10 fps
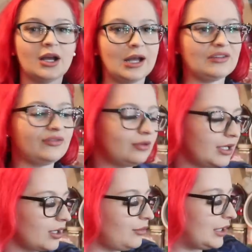I feel
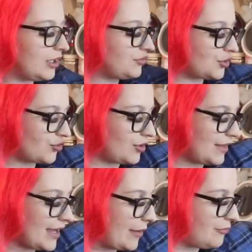like I would love to try
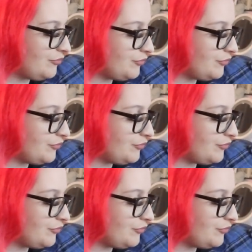that.